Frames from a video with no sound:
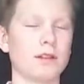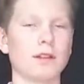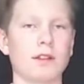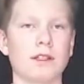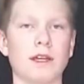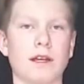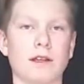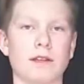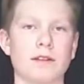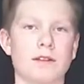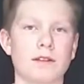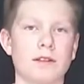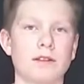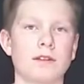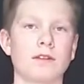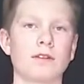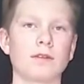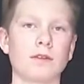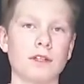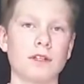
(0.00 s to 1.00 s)
Yes,
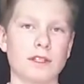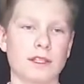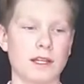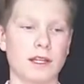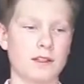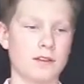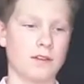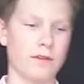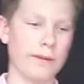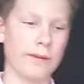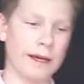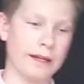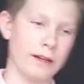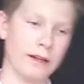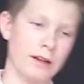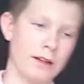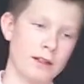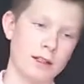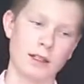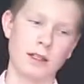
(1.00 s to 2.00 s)
3 states of
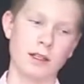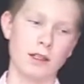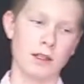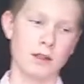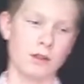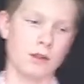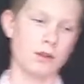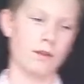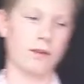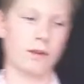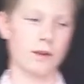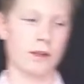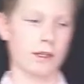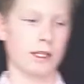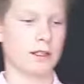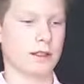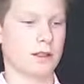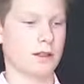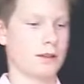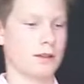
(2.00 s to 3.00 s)
matter. You've heard
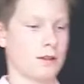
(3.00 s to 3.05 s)
it.